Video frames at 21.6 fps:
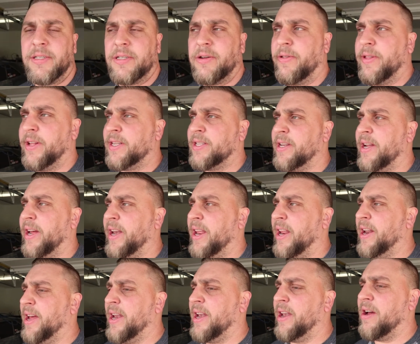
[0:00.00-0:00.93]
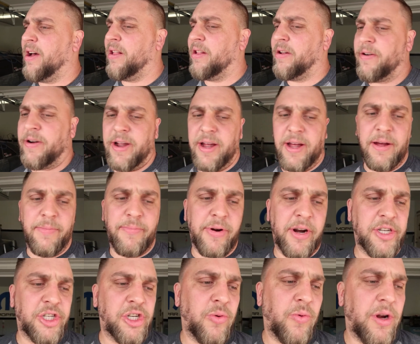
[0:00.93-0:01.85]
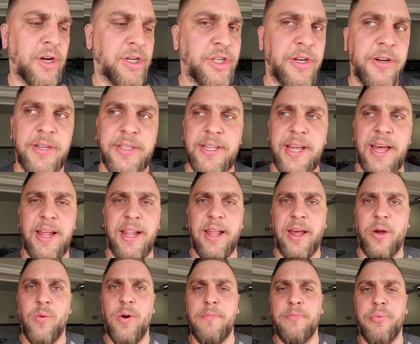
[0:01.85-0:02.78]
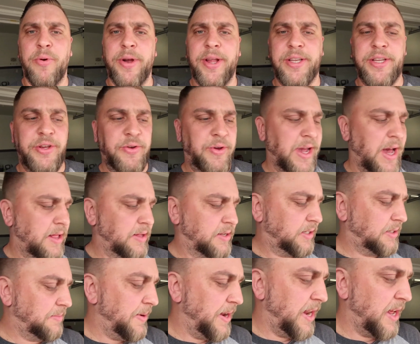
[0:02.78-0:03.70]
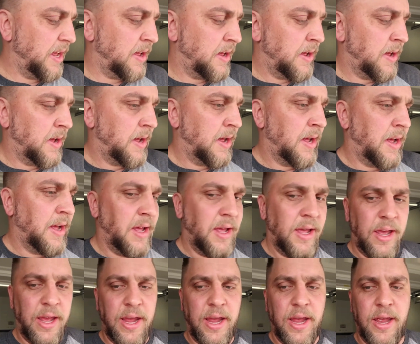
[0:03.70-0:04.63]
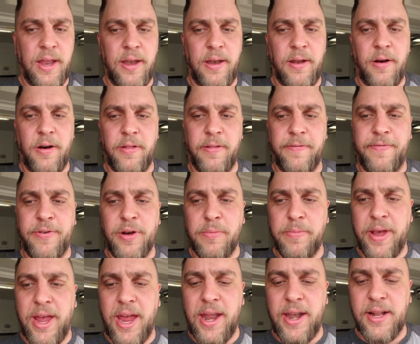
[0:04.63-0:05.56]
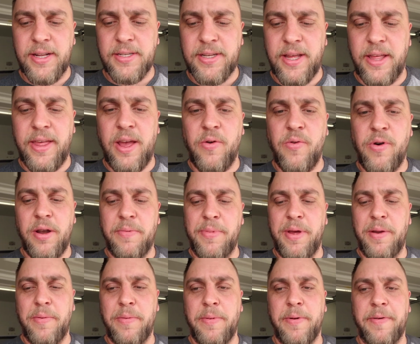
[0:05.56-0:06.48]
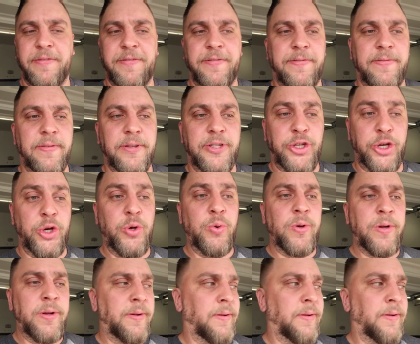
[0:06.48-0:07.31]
So this $99 pressure washer is at like 1.2 gallons a minute. And all the foam cannons, I think, want a minimum of 2.